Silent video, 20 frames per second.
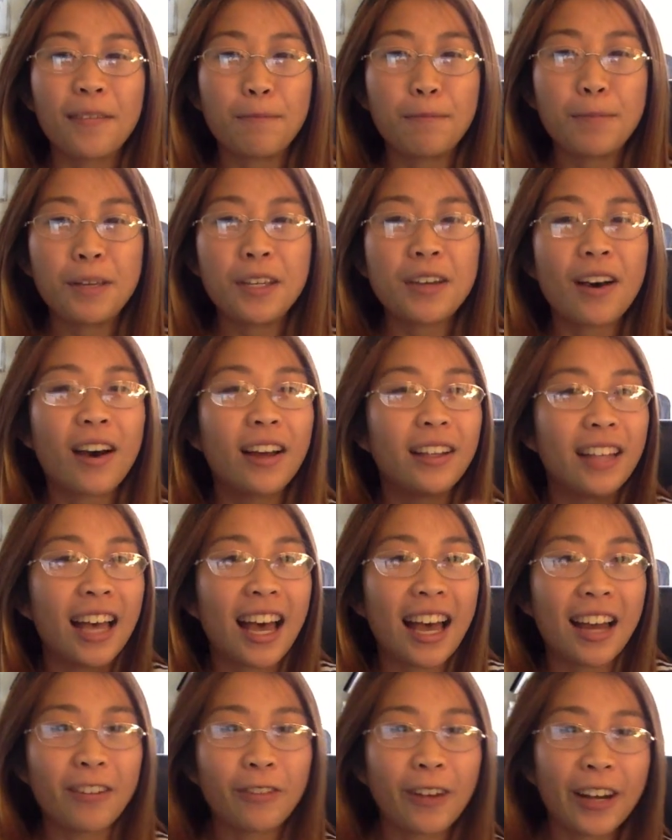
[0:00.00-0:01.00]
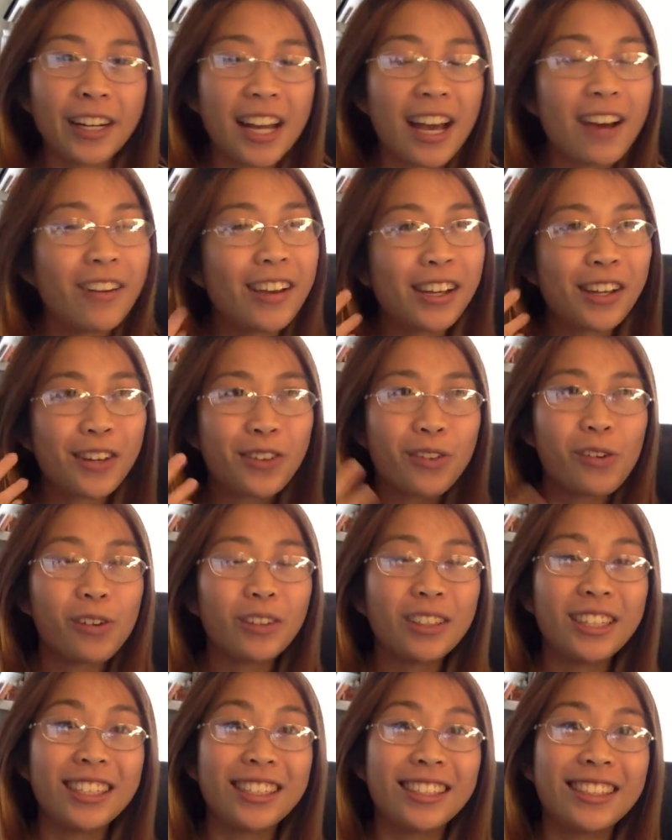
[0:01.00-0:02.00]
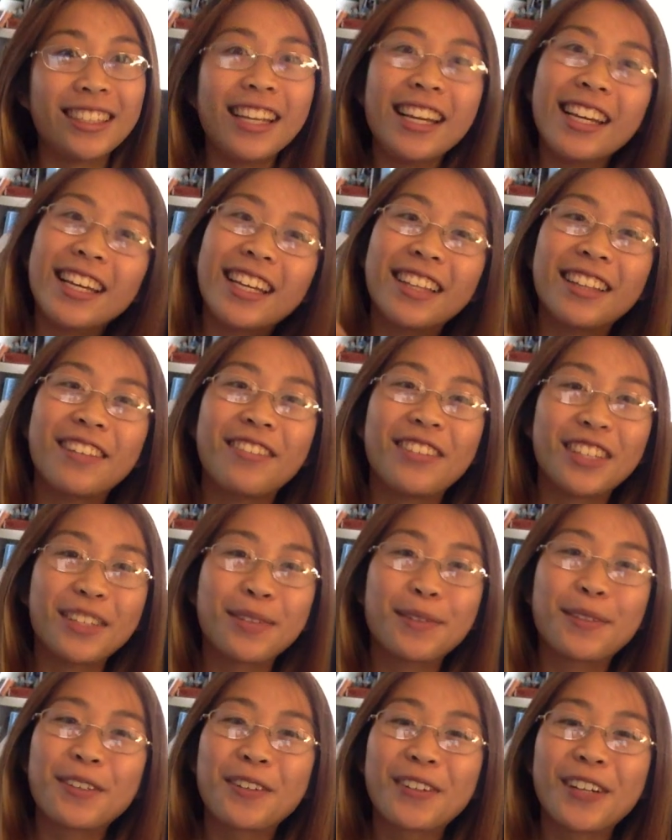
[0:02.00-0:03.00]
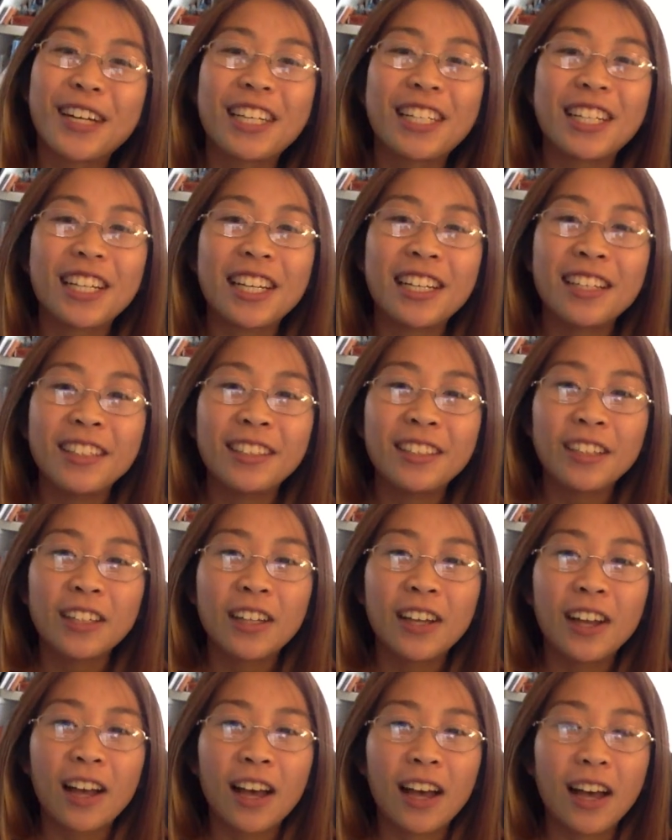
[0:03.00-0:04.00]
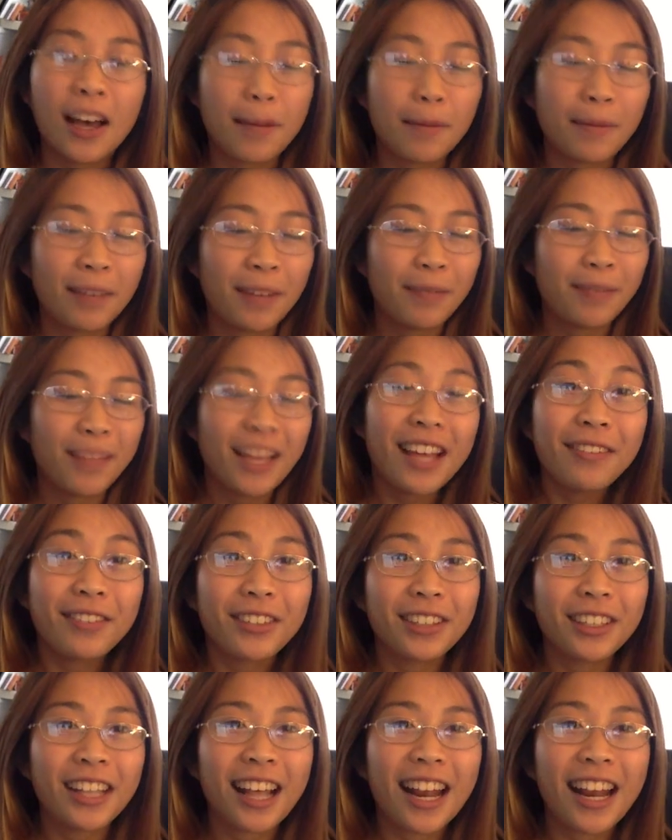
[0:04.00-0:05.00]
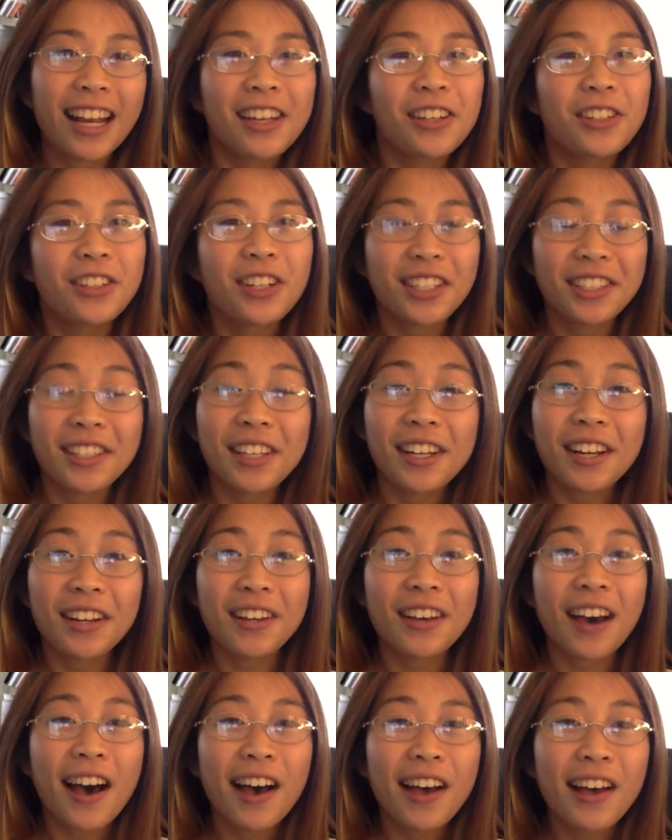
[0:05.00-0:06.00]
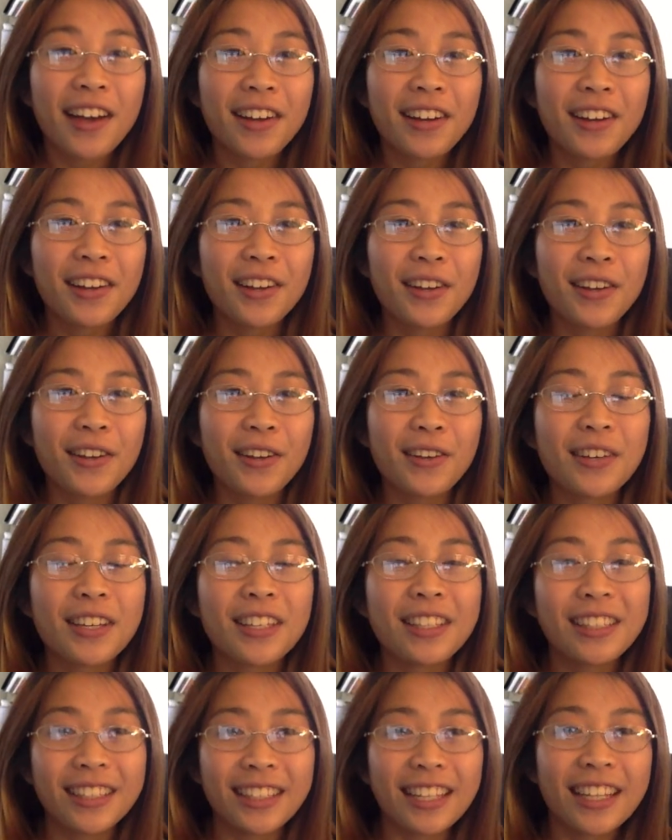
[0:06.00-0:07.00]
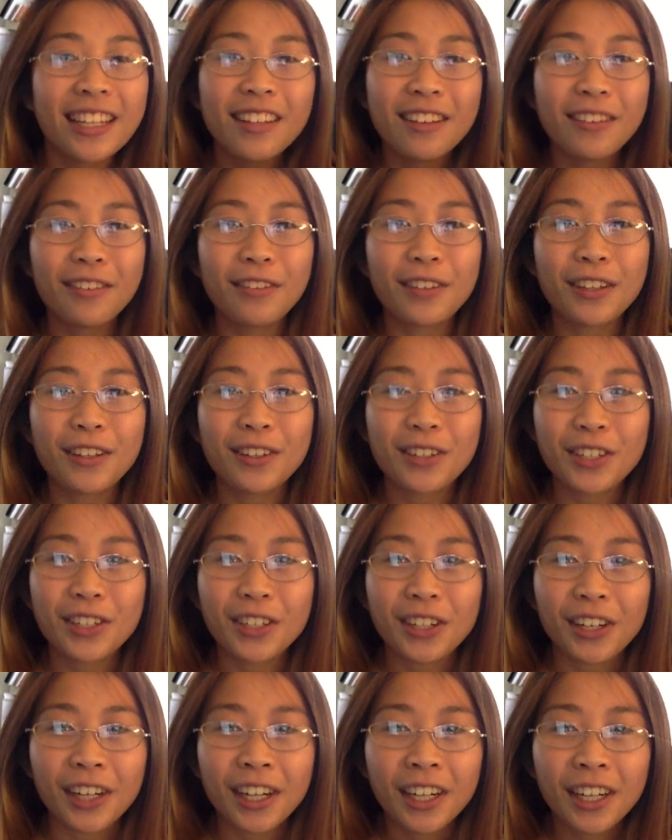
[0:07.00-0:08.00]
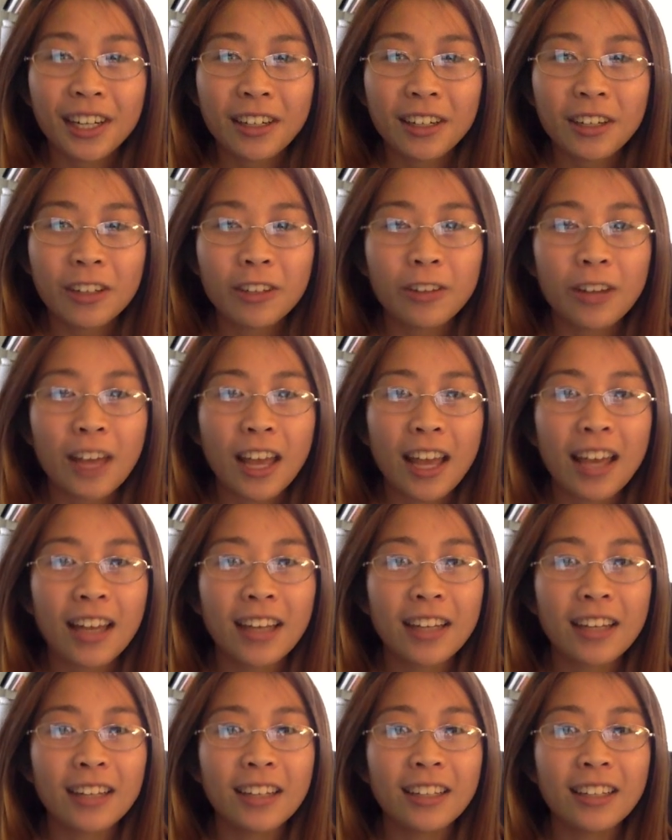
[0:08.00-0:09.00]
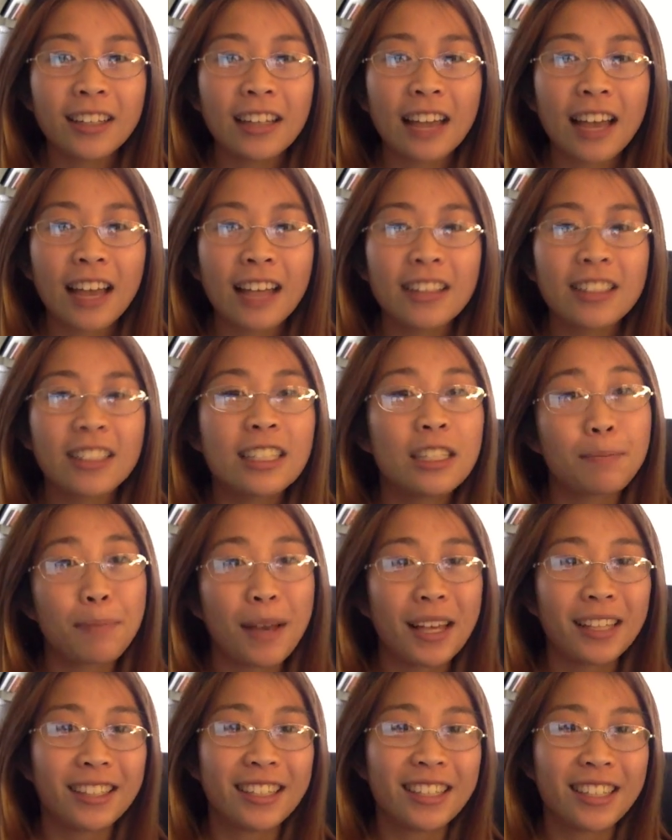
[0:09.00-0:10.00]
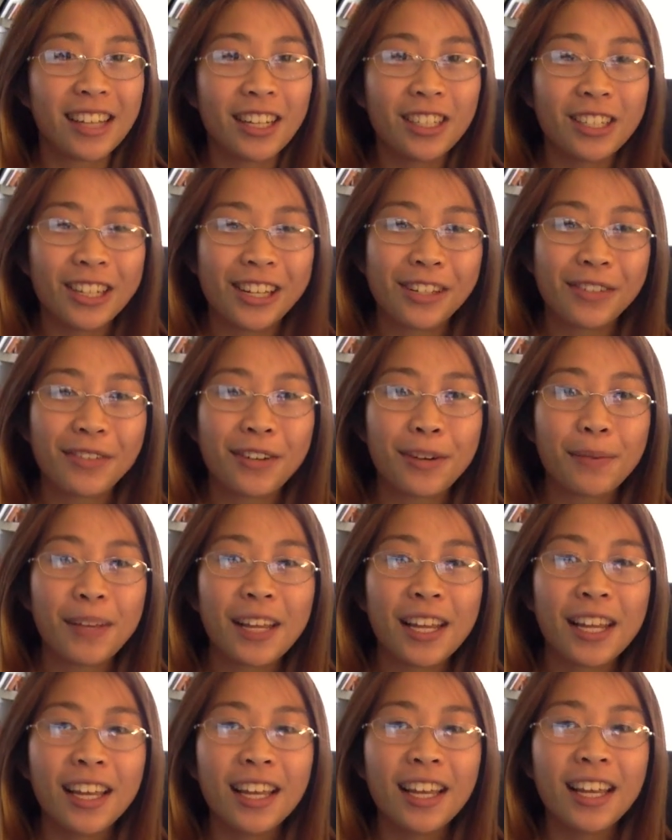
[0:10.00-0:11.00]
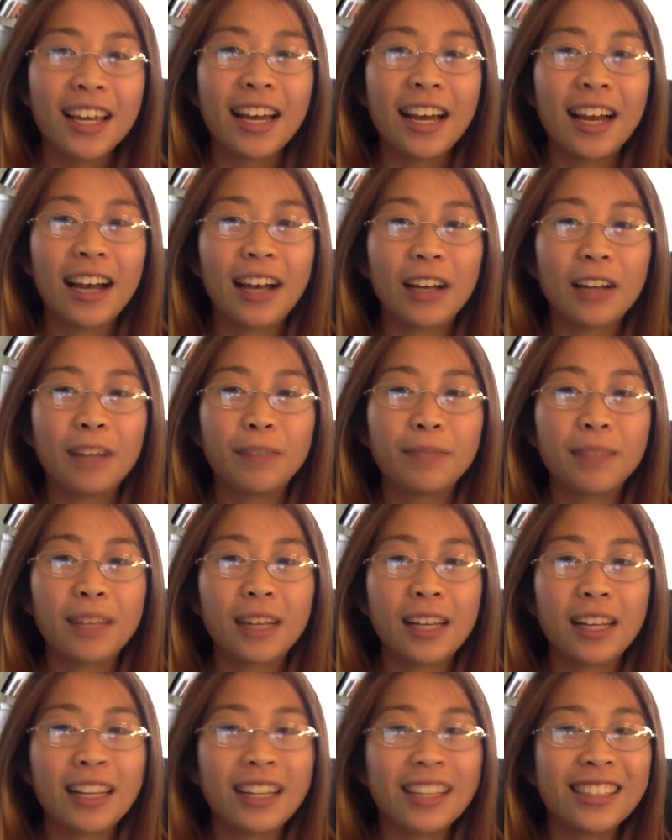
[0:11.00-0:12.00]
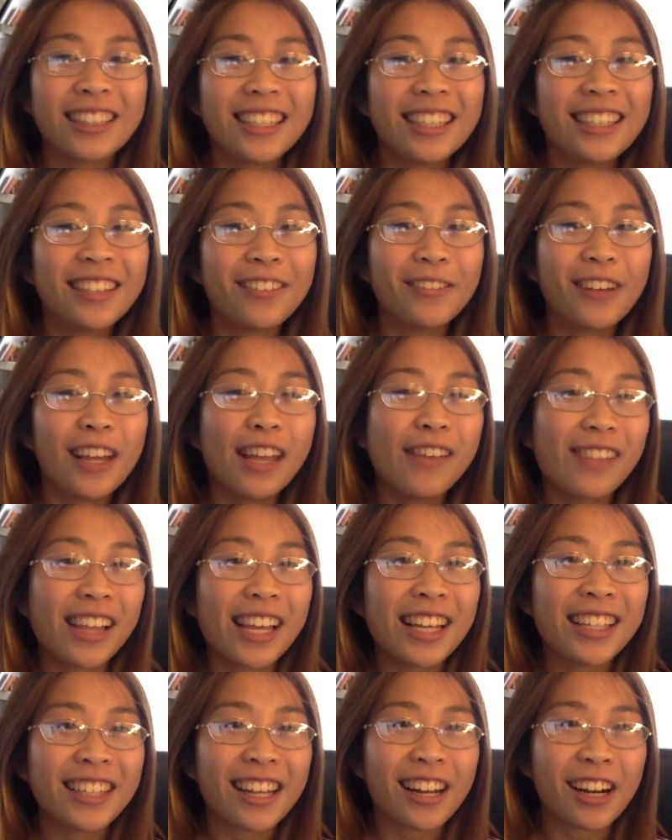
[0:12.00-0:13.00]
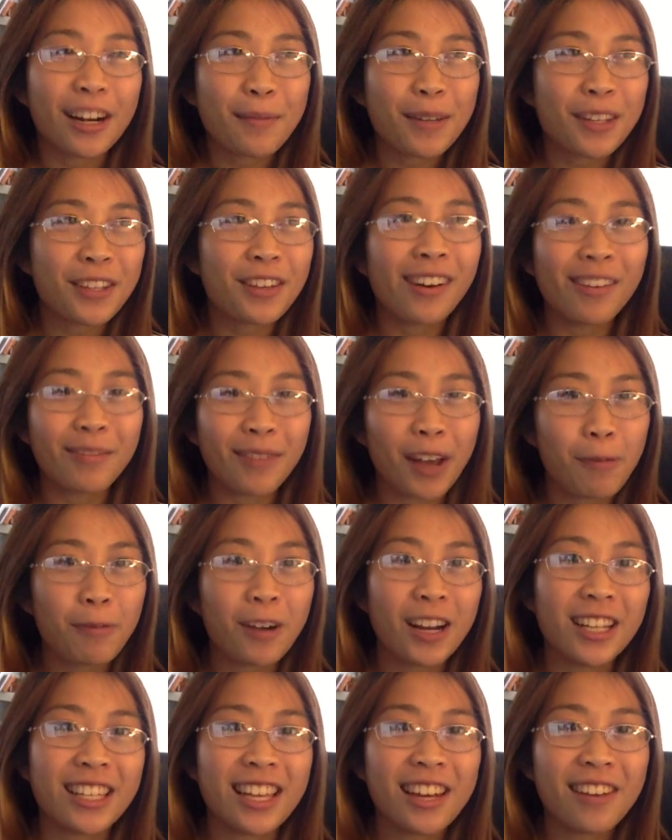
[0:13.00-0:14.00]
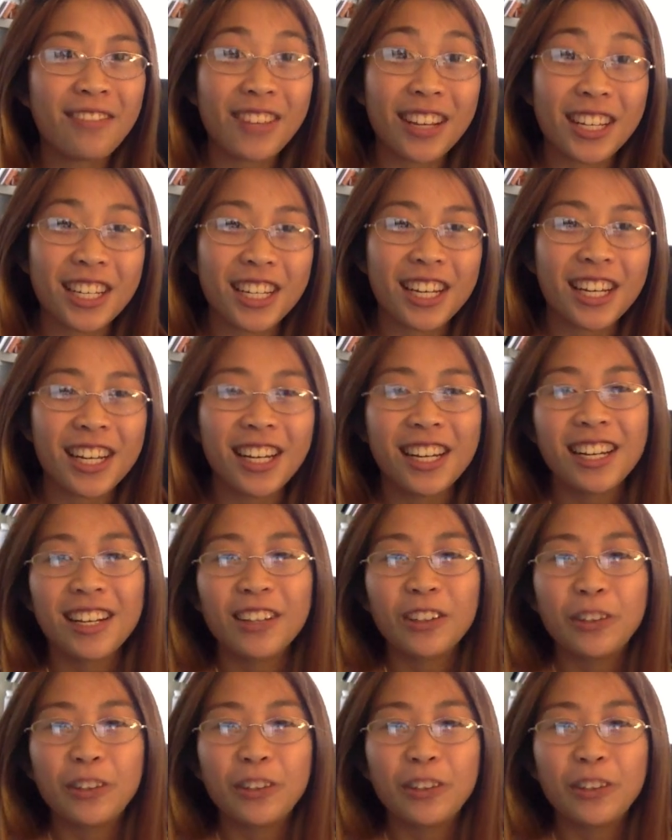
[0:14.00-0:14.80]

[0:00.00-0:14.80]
beyond that, right now I can only see in the visible region. I'm thankful that I can trust in a God who can see the future and has his best intentions for me. And he can see the wavelengths that are beyond my present vision.